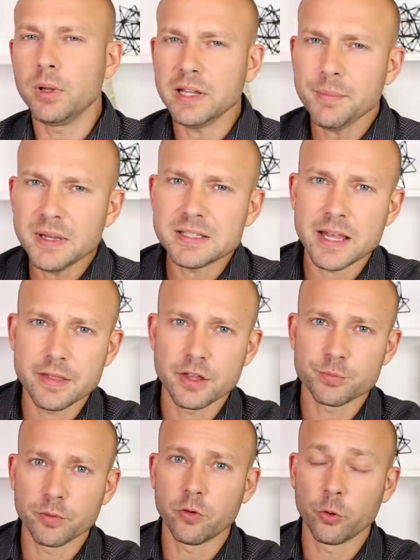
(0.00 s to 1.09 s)
But let me say
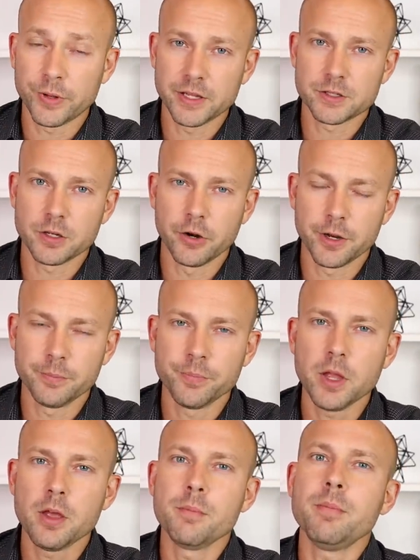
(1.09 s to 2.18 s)
this before we get started.
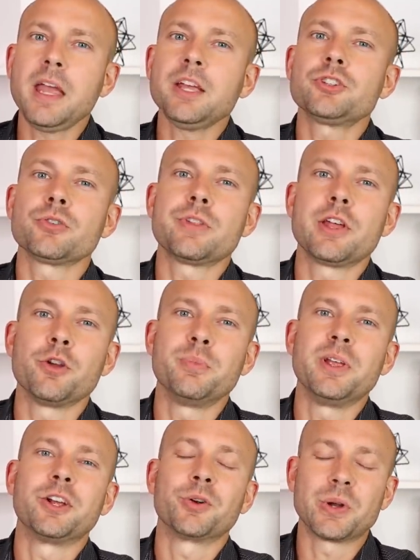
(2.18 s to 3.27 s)
Make sure that you're
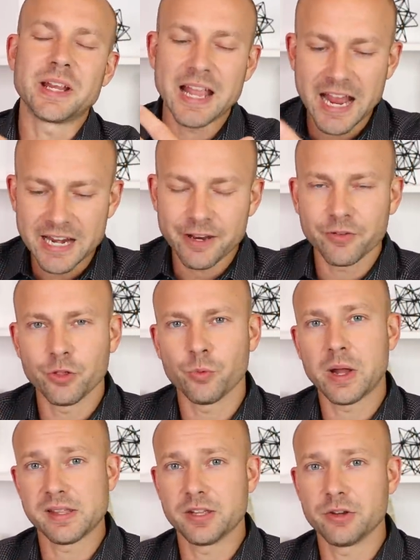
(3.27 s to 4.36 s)
being creative in the
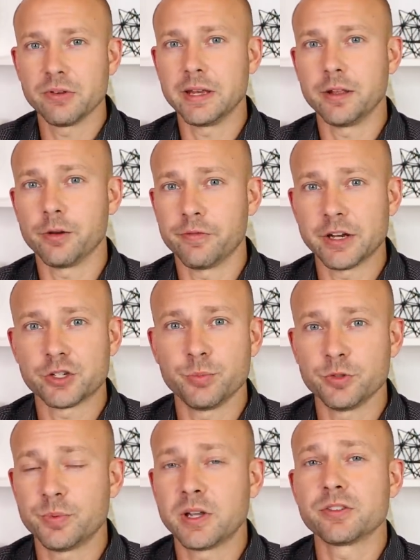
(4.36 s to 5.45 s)
way that you're eating your
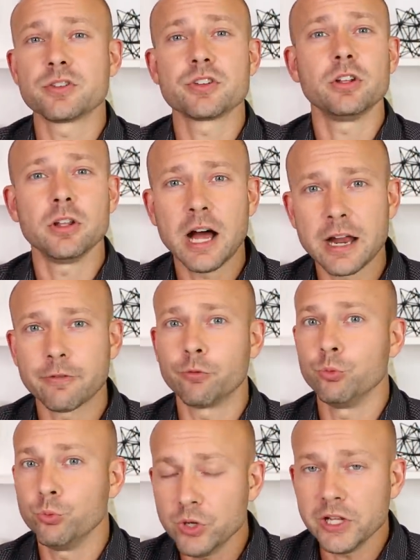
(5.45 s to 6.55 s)
vegetables because there's a lot
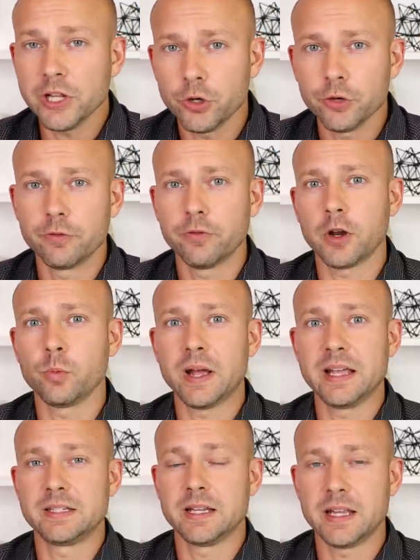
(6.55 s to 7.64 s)
of really good fun
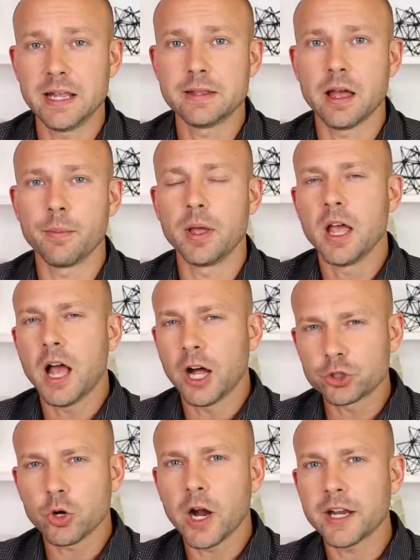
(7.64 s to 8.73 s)
ways to eat them.
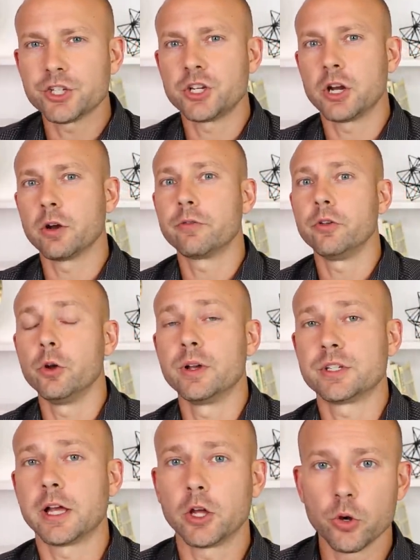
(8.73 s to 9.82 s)
I'll try to share a few
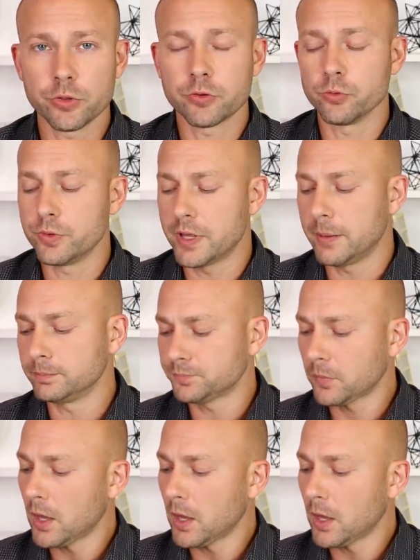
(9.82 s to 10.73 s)
as I go through them.